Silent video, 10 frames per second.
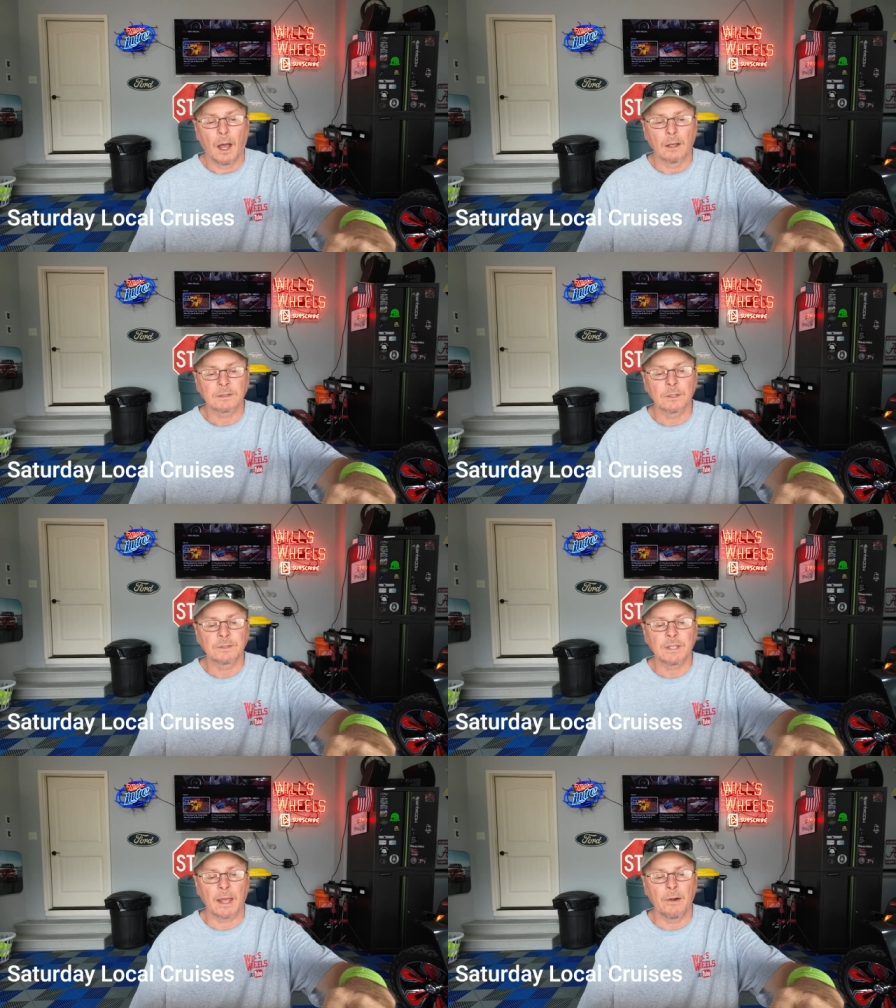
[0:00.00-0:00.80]
Also
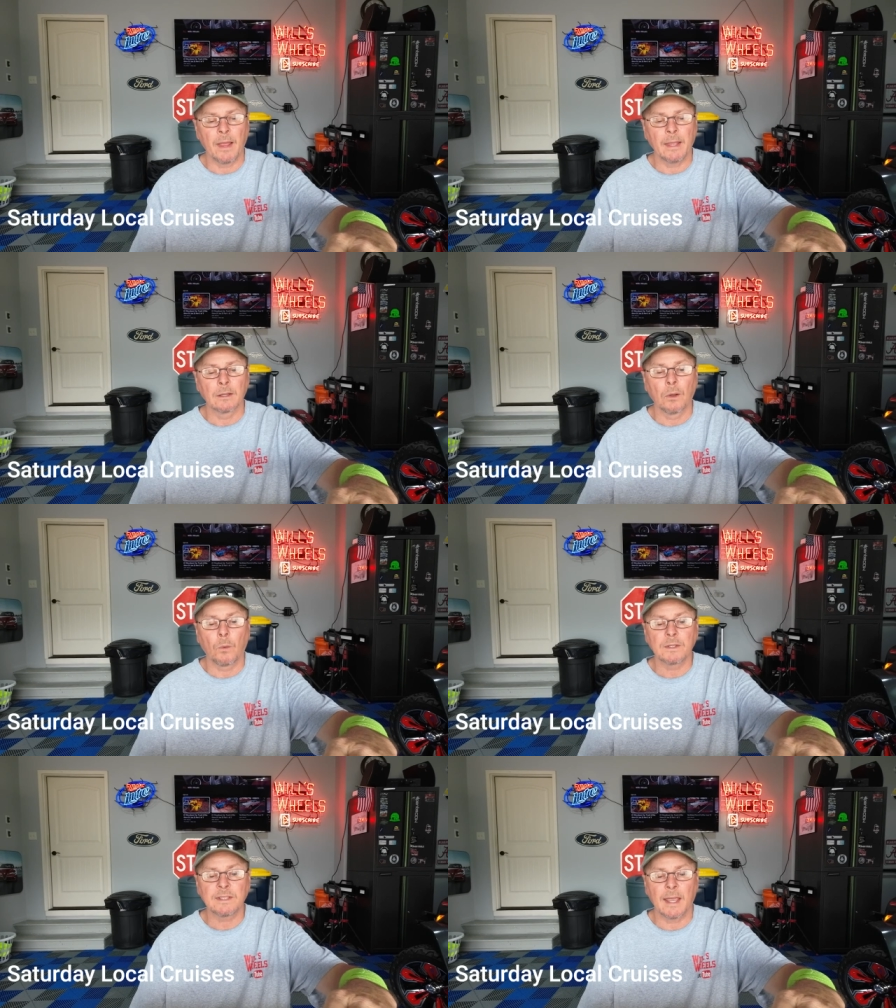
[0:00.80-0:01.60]
Saturday in
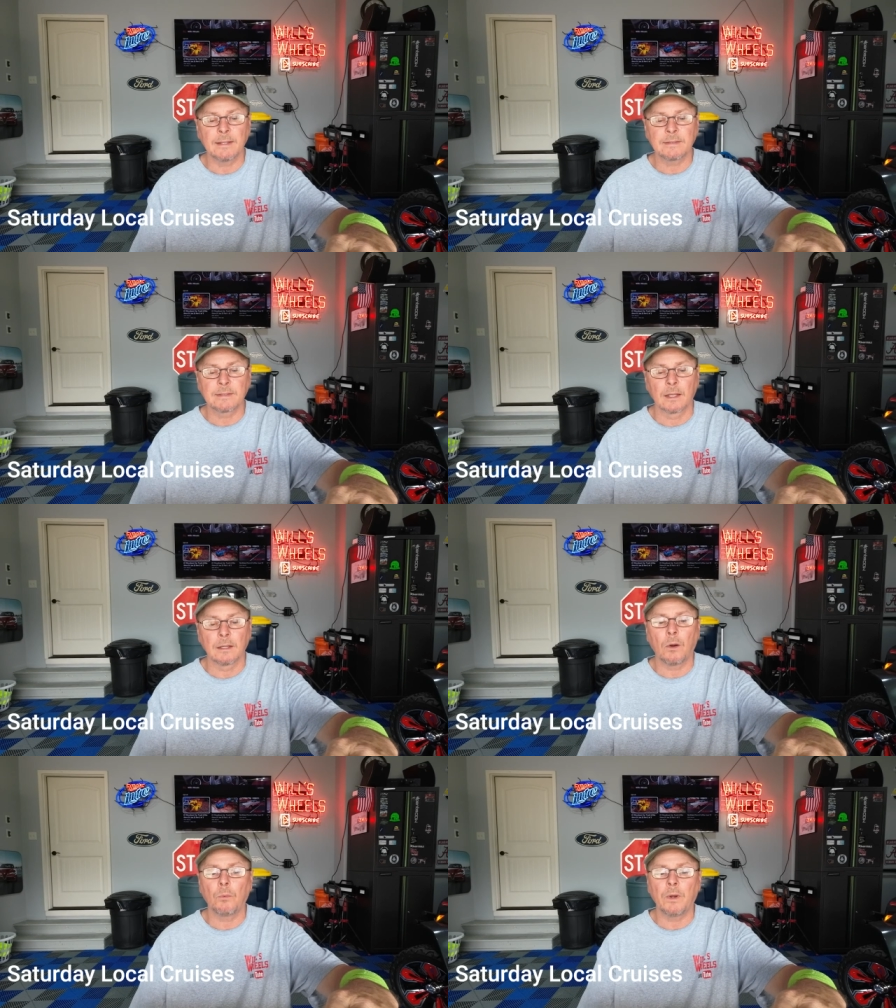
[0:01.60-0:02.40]
Lawrence, Kansas is the
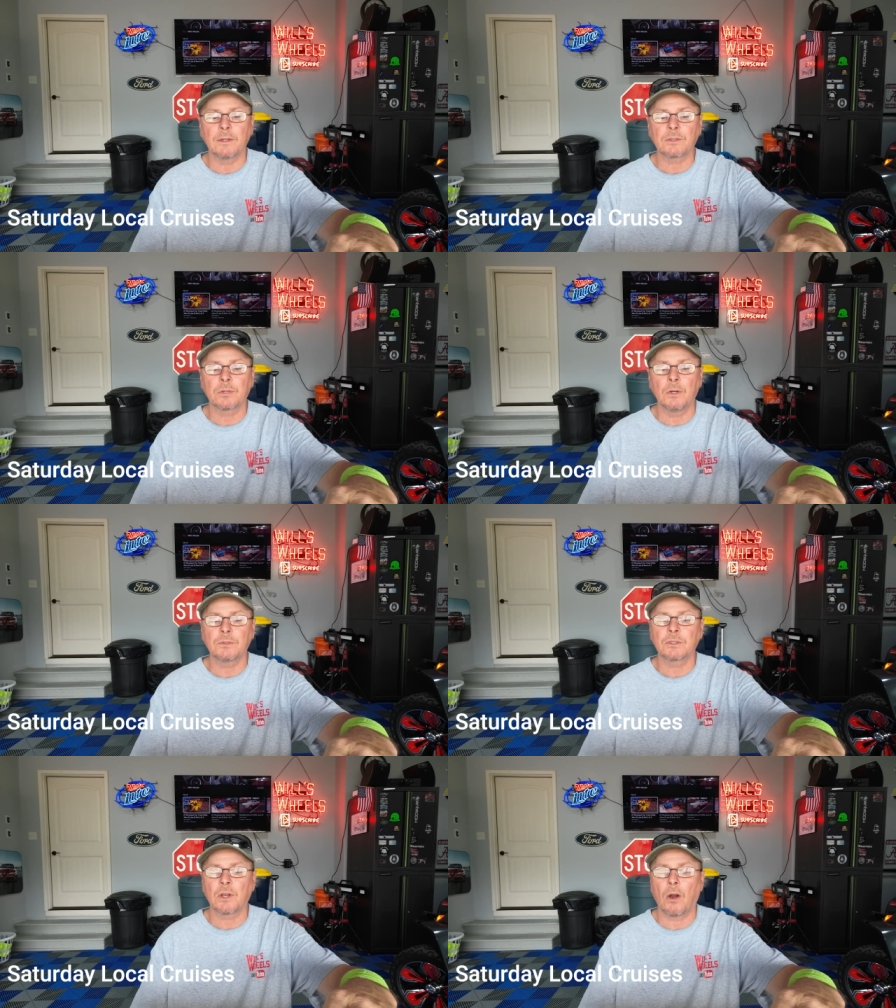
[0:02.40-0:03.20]
Low Rents
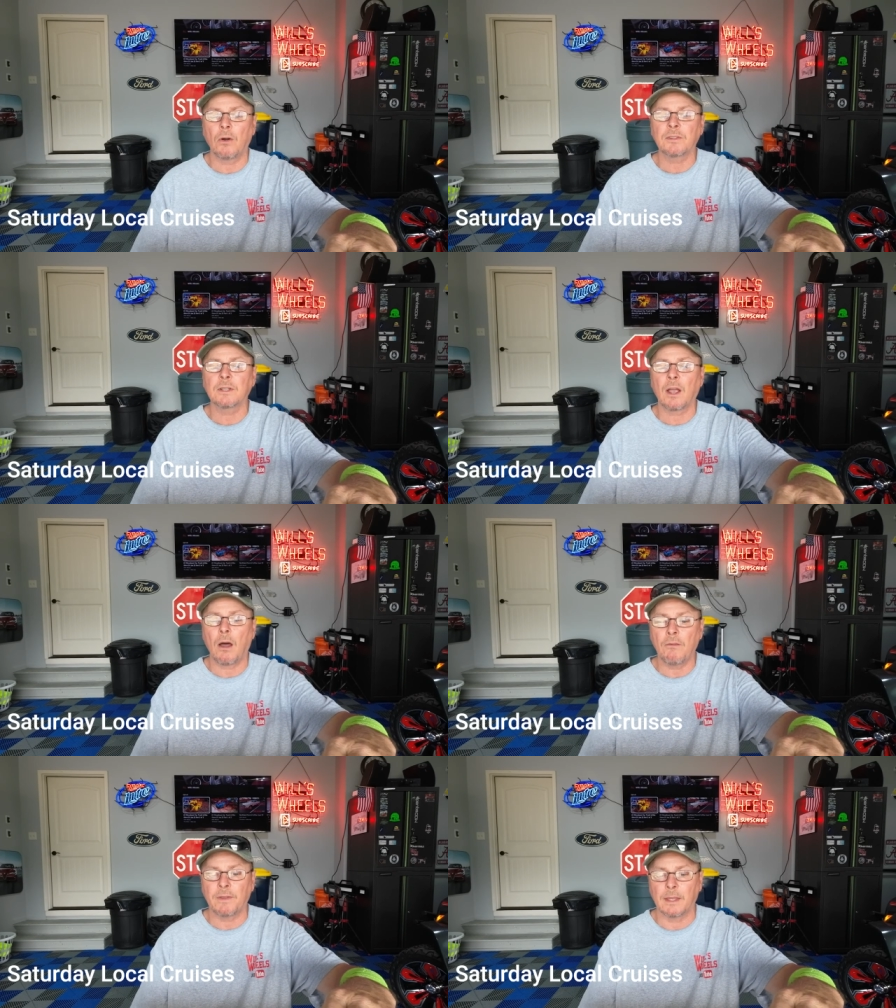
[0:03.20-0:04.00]
Cruisers Cars and
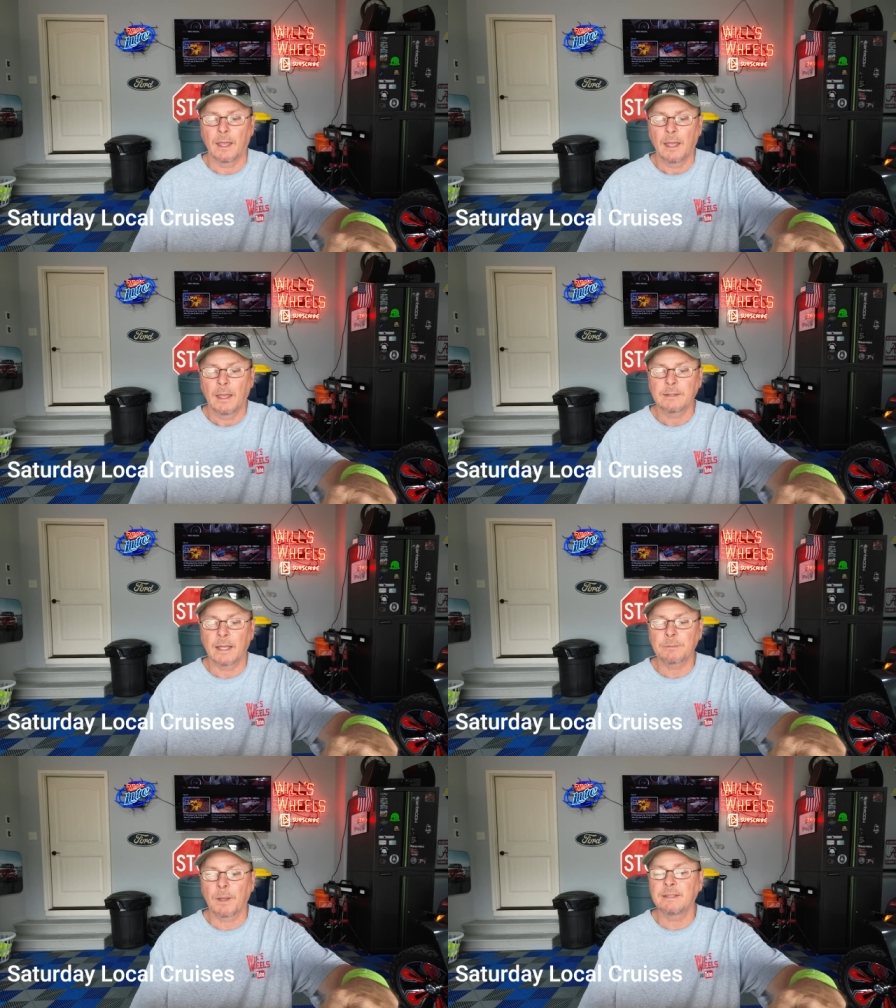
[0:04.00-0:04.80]
Coffee. It
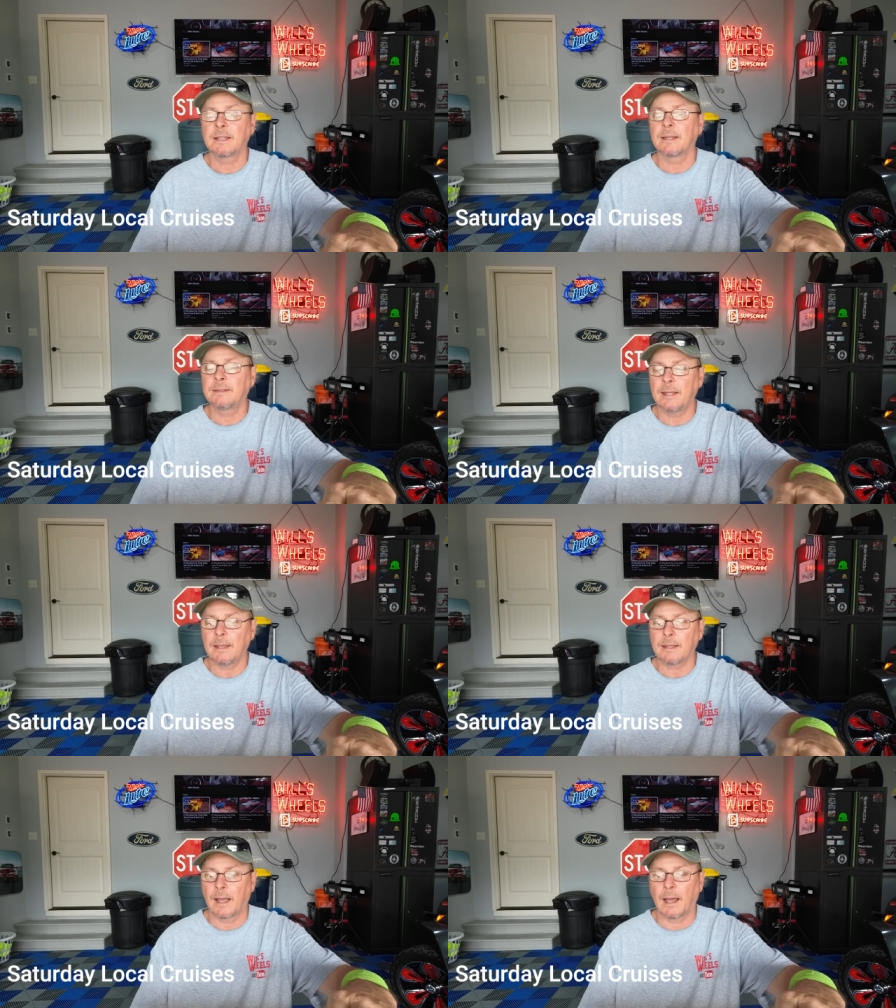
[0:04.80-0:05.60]
takes place at the
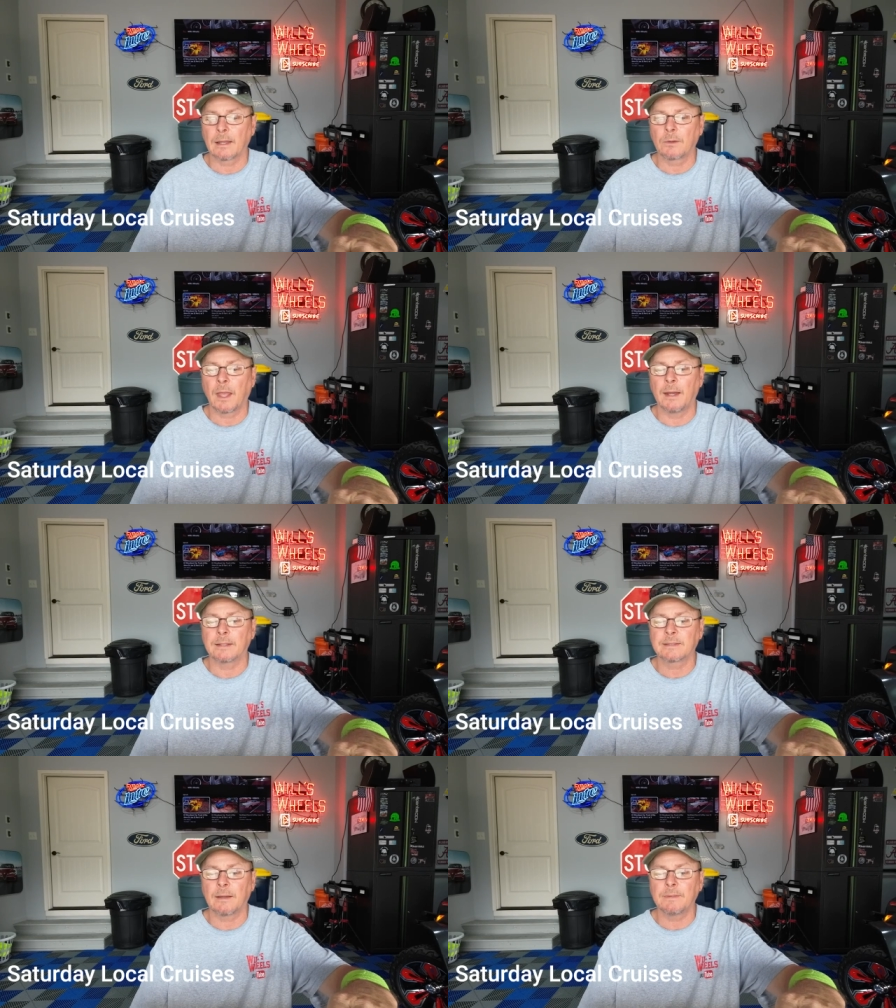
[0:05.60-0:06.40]
Tent Guy located
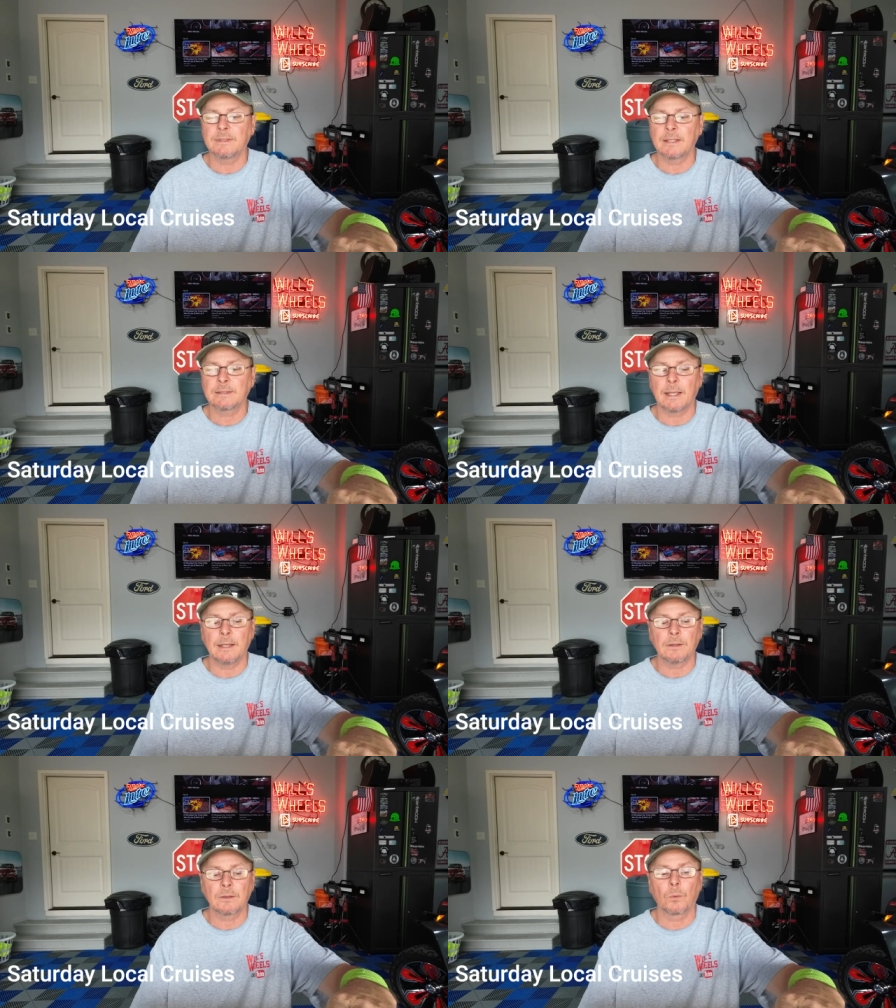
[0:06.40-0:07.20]
at
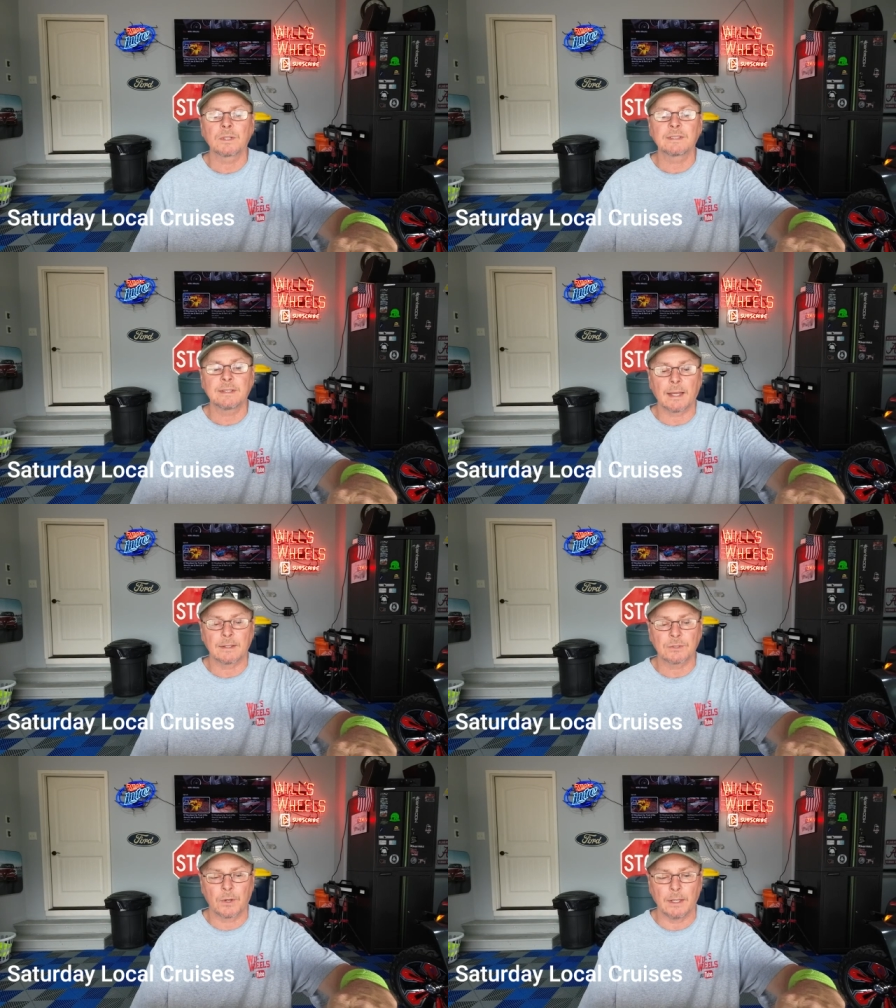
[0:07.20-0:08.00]
716 North
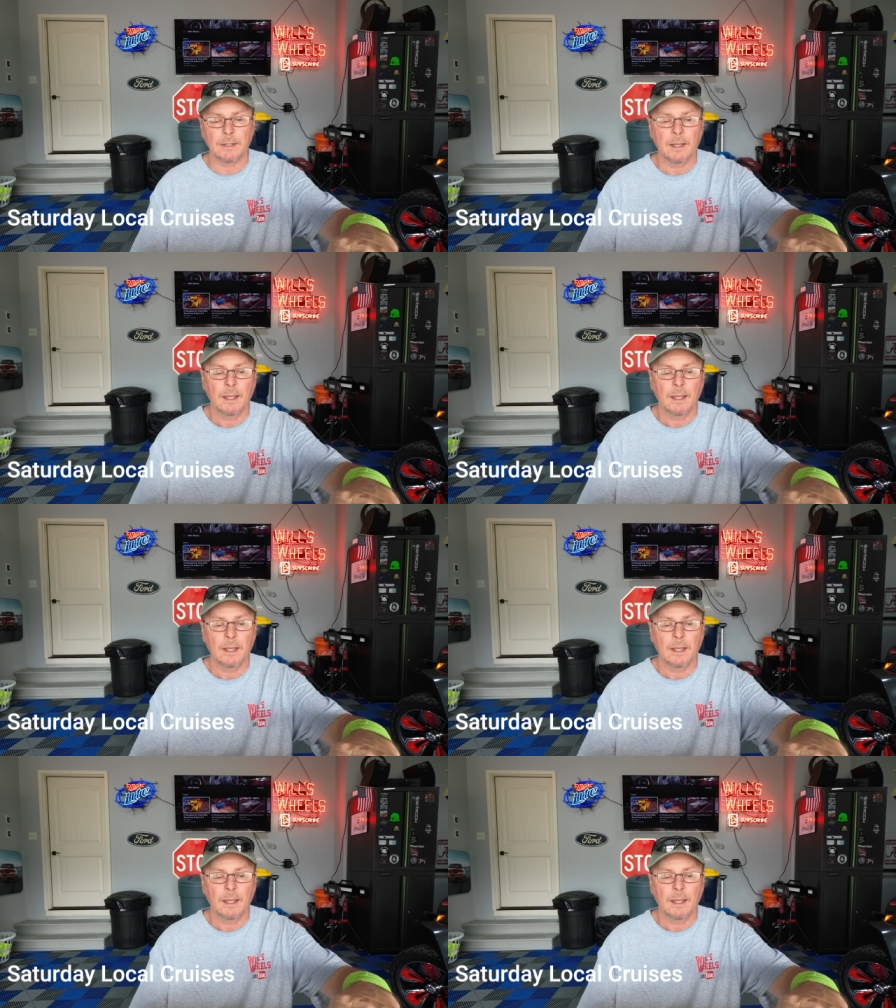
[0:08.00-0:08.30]
2nd Street.